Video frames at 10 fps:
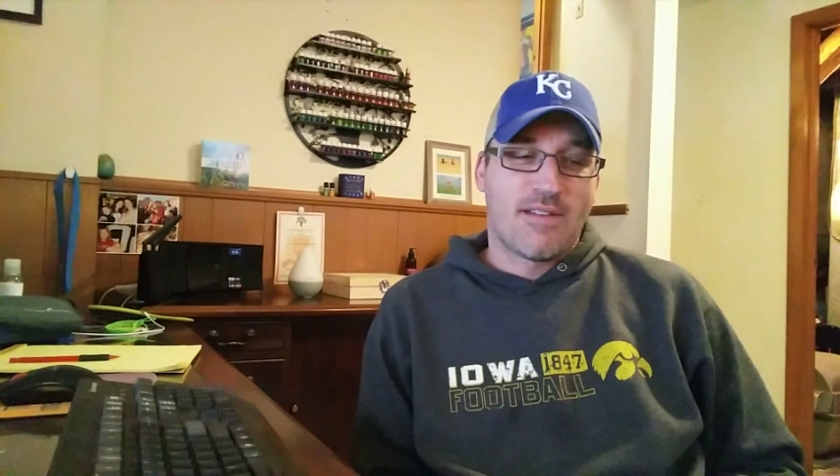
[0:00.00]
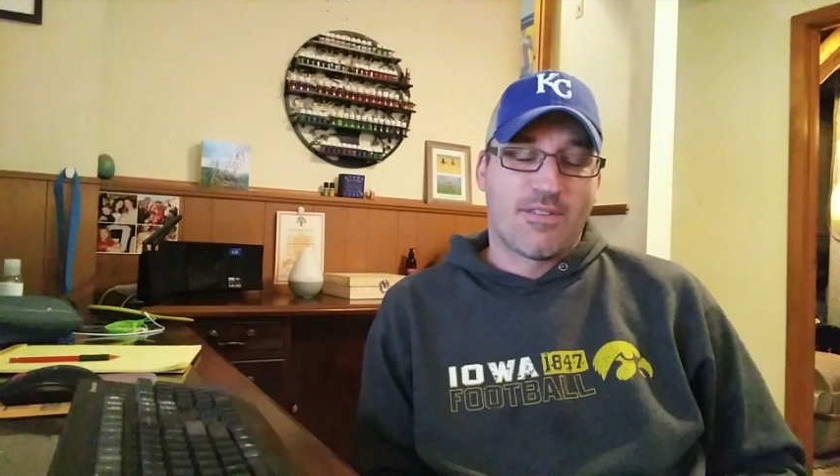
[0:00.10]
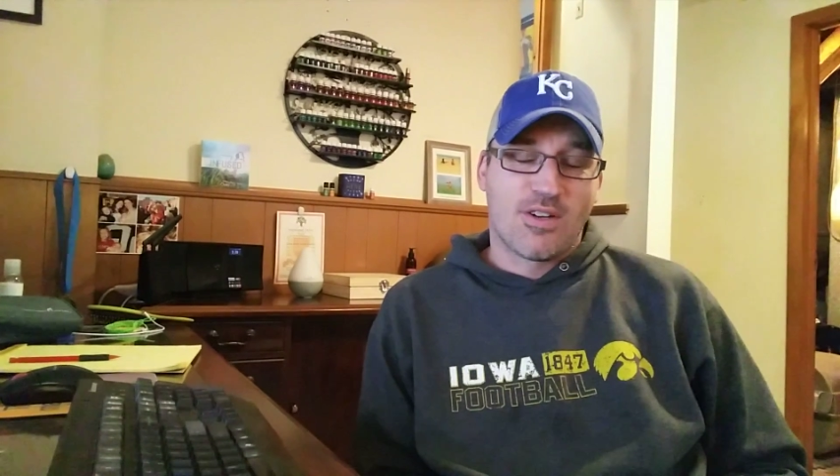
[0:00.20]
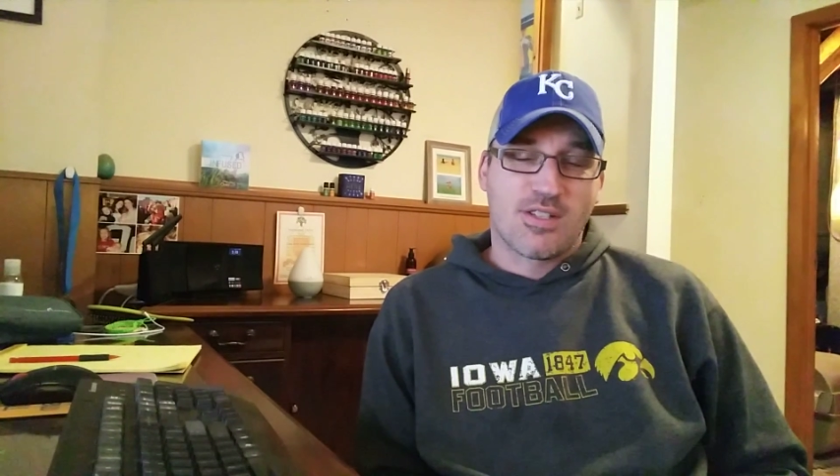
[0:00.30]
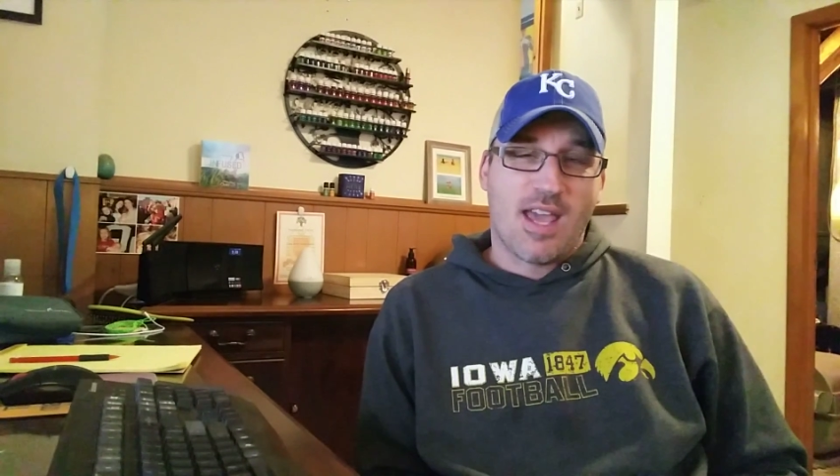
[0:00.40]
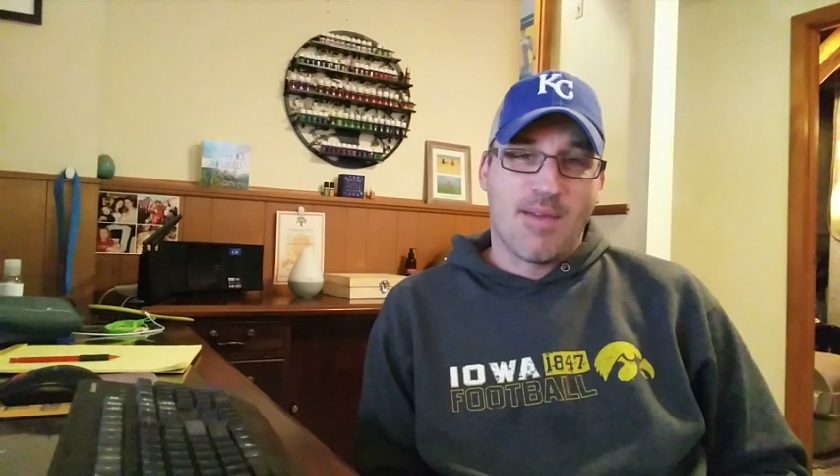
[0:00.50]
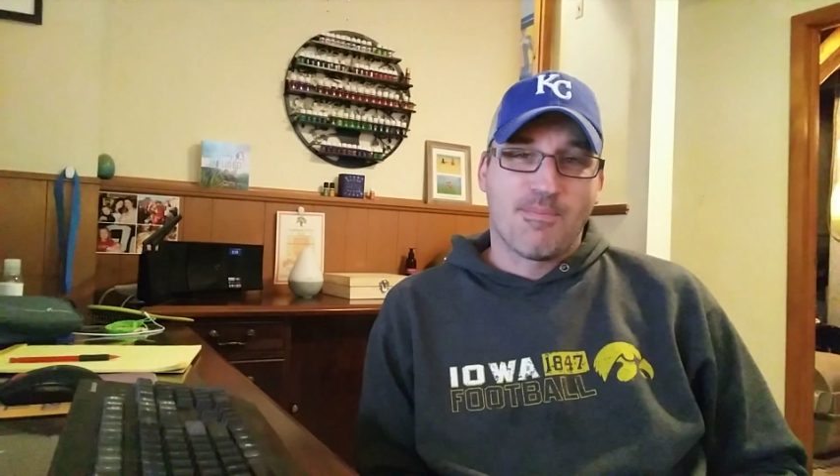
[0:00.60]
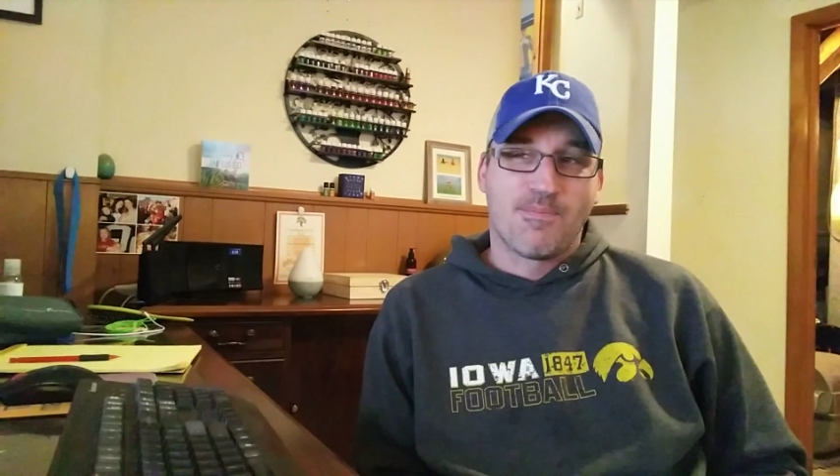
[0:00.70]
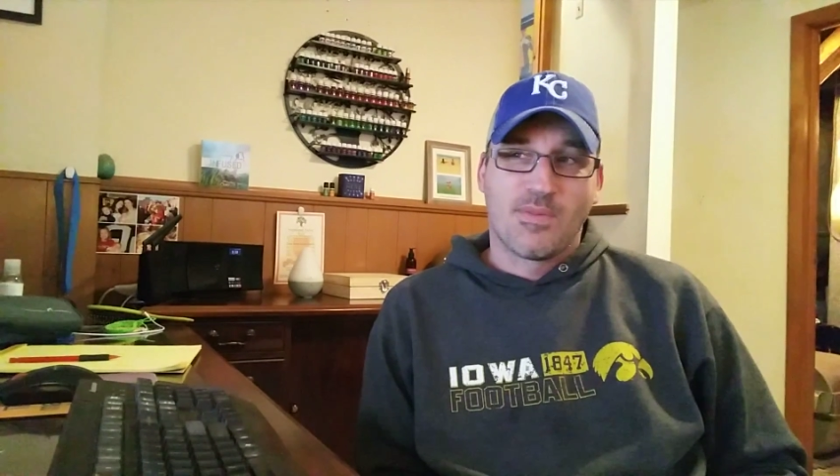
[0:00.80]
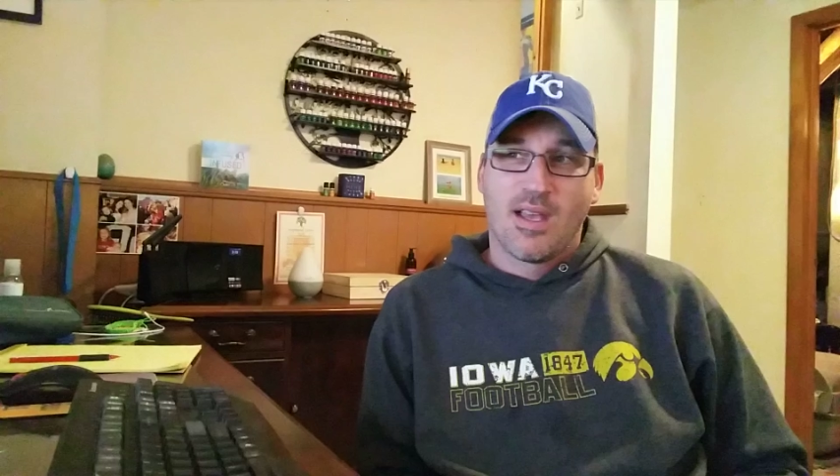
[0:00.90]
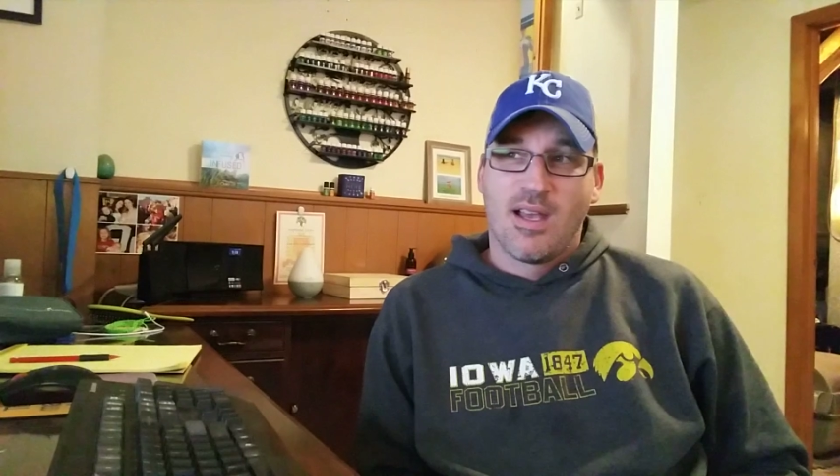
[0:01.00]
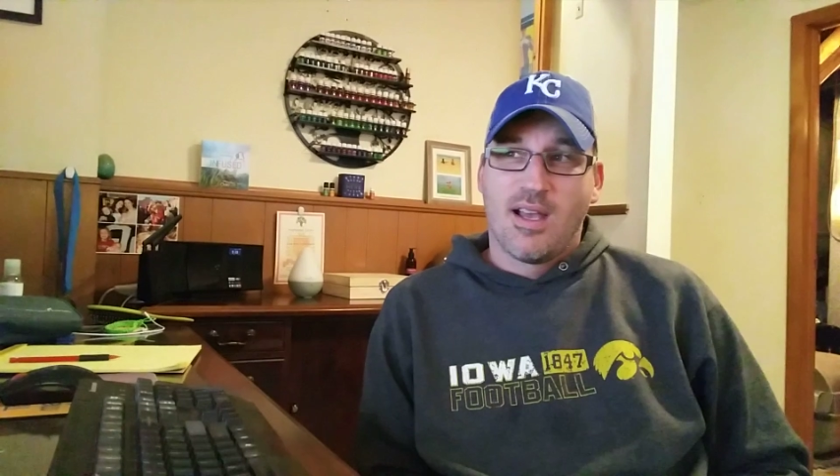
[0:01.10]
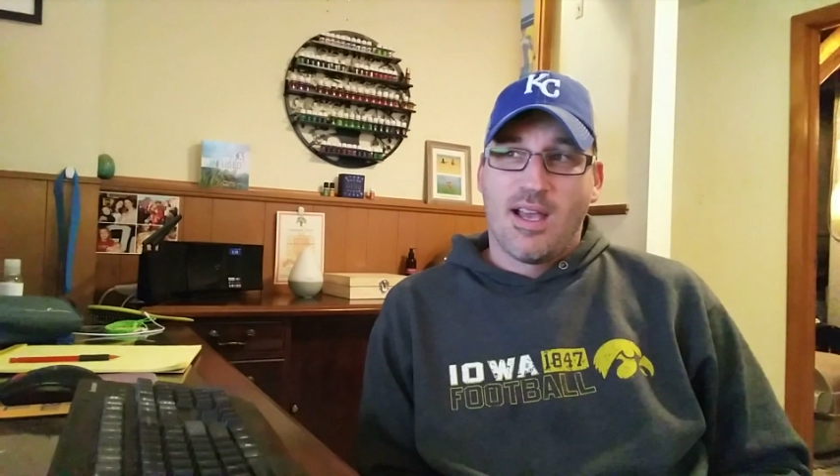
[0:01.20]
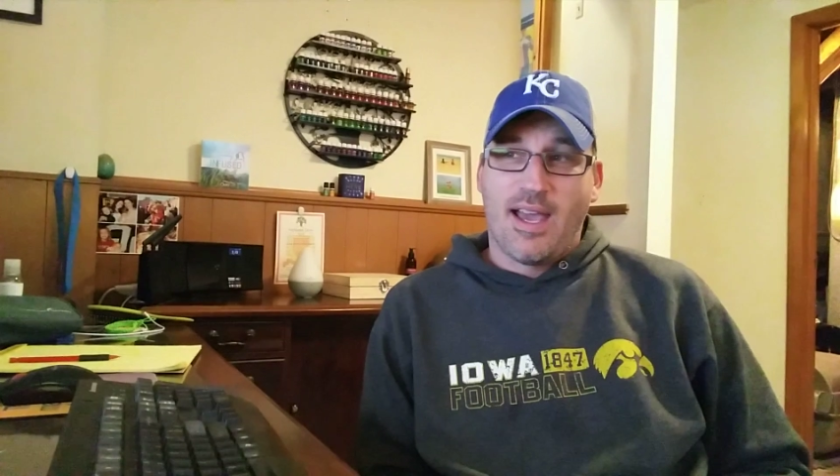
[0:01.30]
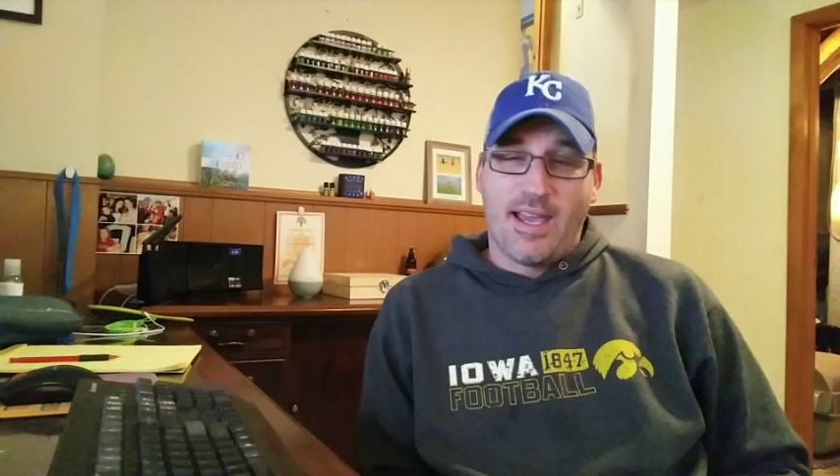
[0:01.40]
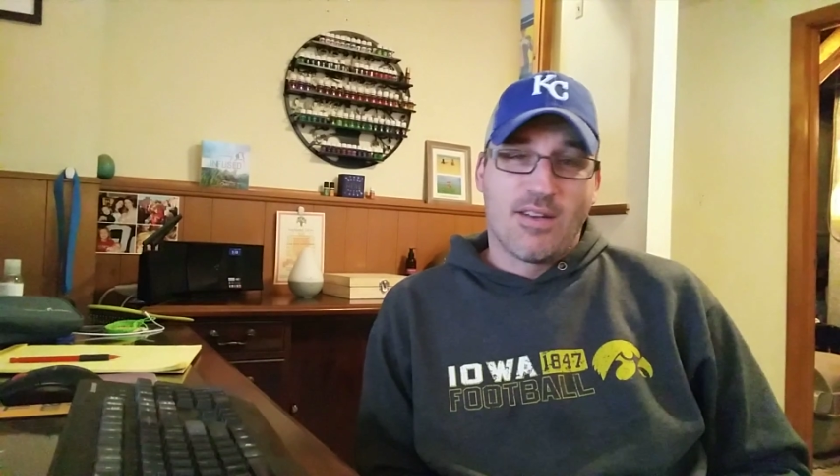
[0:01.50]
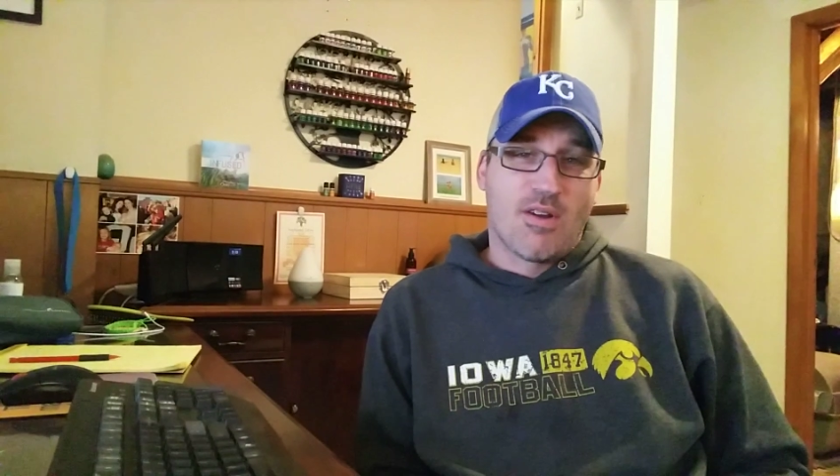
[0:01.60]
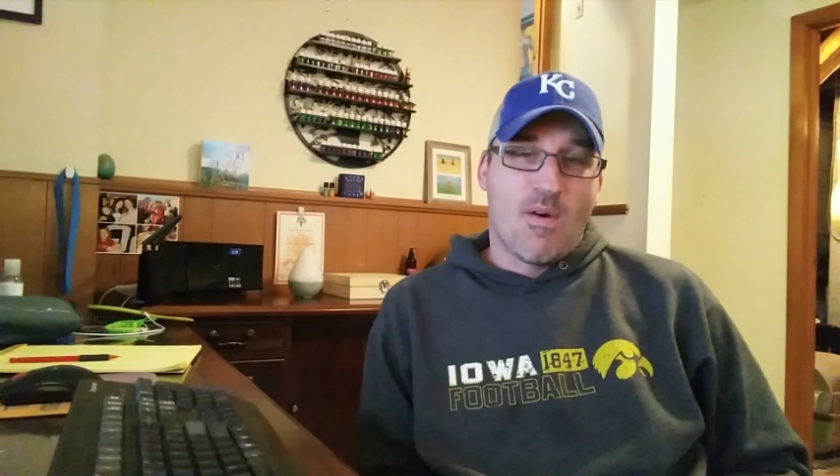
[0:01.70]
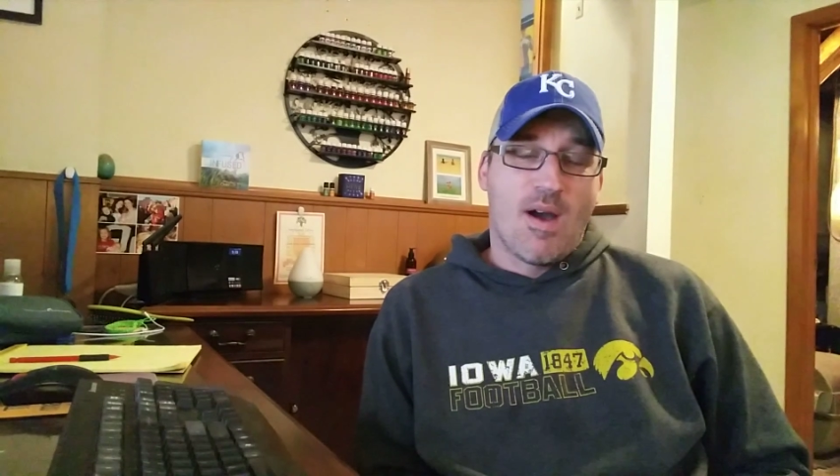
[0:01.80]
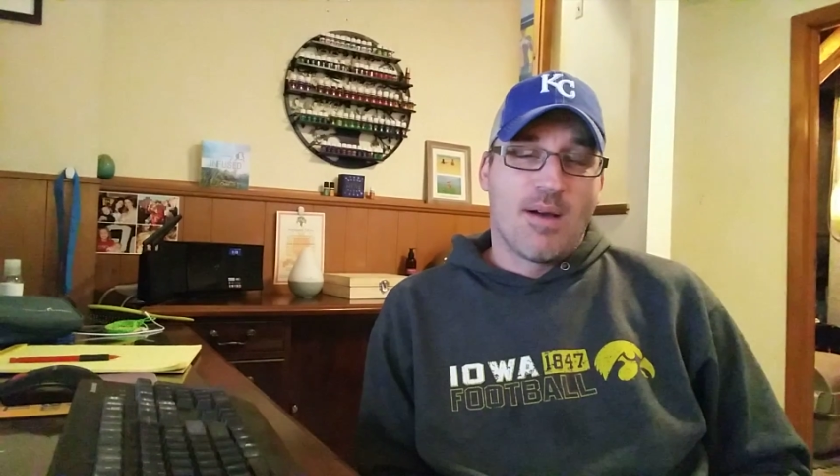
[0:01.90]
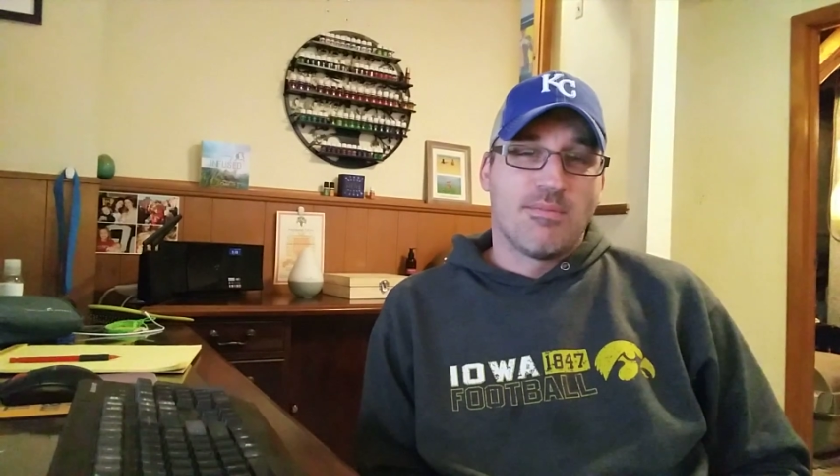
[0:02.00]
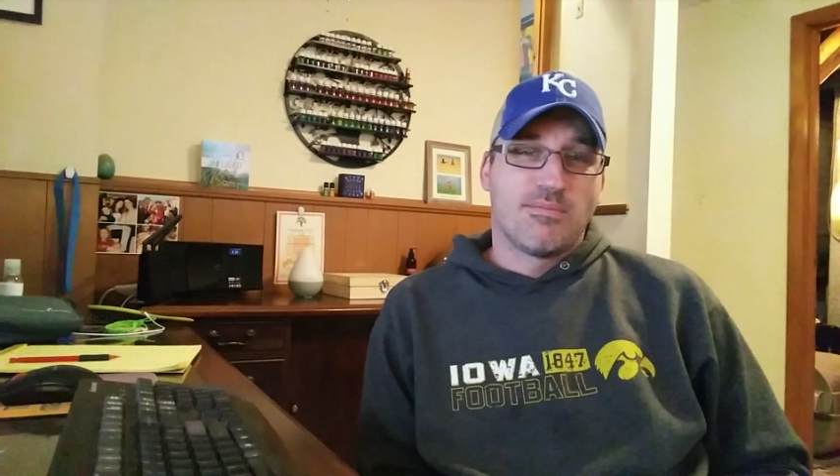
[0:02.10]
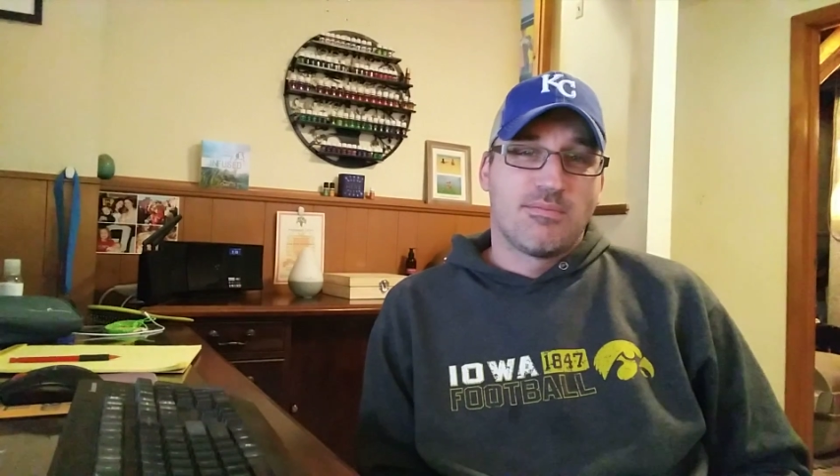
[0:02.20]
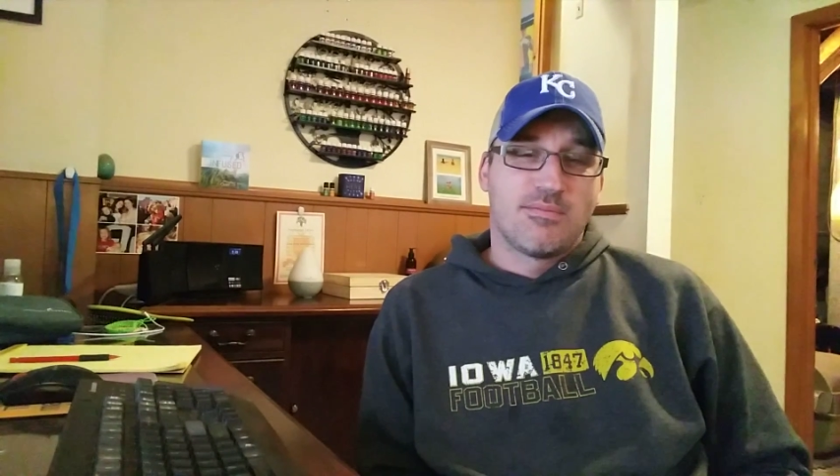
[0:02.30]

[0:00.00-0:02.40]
that first game and throw up.